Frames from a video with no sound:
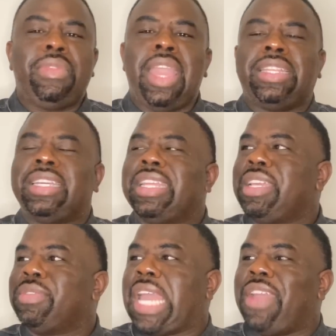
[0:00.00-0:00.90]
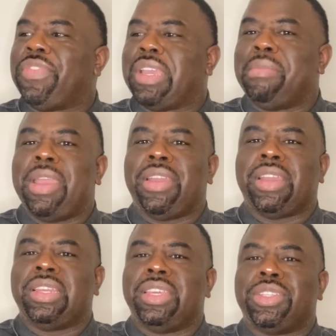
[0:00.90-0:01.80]
I think it was African
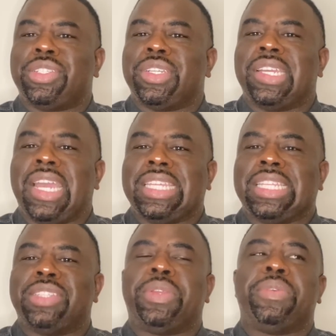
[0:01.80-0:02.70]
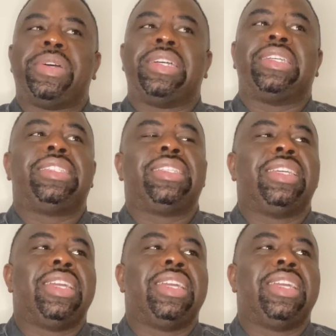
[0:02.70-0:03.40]
American literature. I think that's what it was.